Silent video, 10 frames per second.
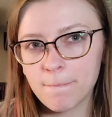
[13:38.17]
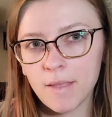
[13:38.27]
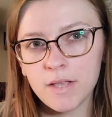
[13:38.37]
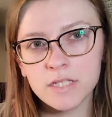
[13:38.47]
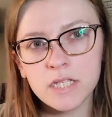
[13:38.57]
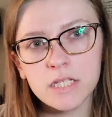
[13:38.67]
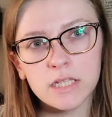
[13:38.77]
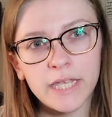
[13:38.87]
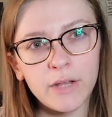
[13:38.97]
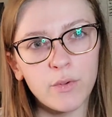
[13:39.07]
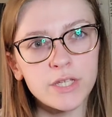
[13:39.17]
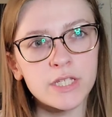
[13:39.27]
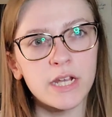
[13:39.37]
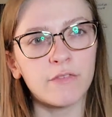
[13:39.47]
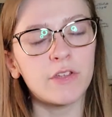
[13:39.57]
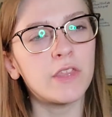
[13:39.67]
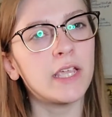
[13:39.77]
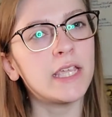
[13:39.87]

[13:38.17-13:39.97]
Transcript: because he's a linguist and everything,